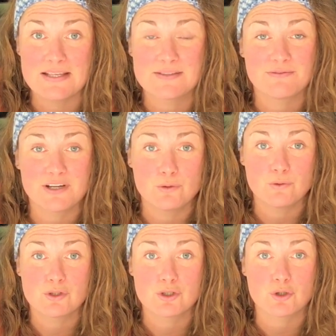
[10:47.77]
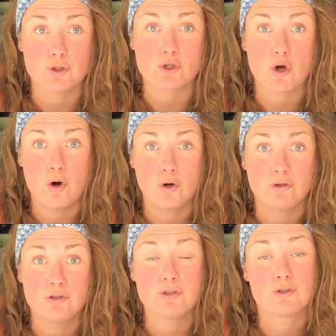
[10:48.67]
it's
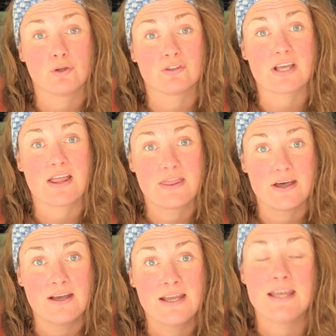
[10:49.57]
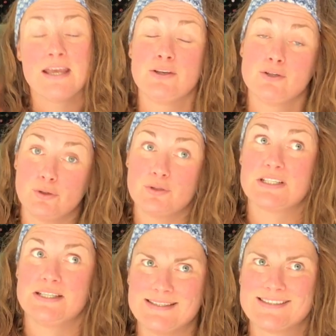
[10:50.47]

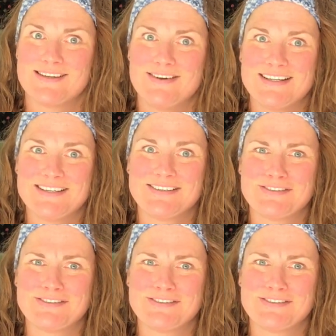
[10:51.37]
freckles.on.the.inside.